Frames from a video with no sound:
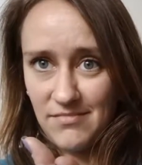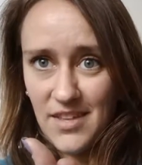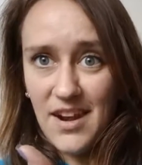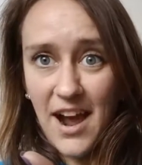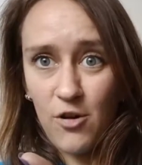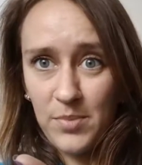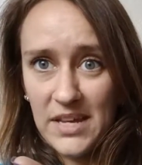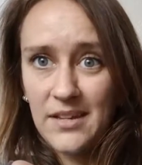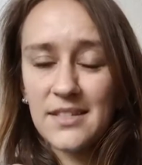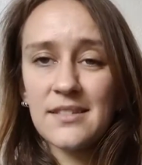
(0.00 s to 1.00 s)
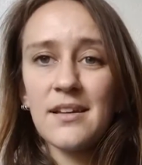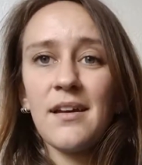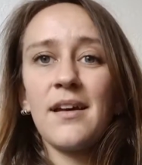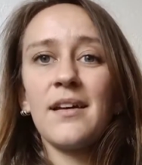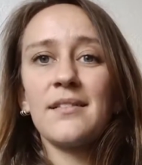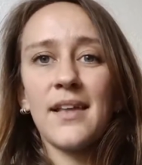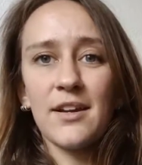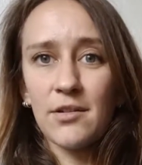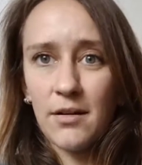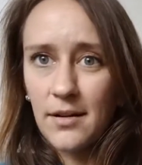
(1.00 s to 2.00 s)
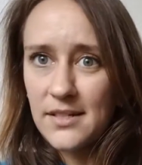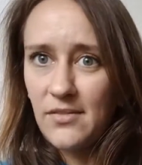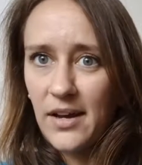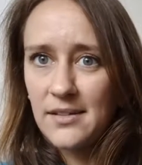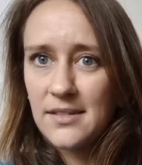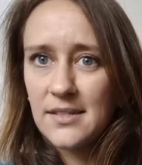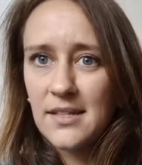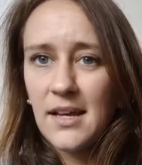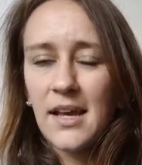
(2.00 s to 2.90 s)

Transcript: the now piece, like current events.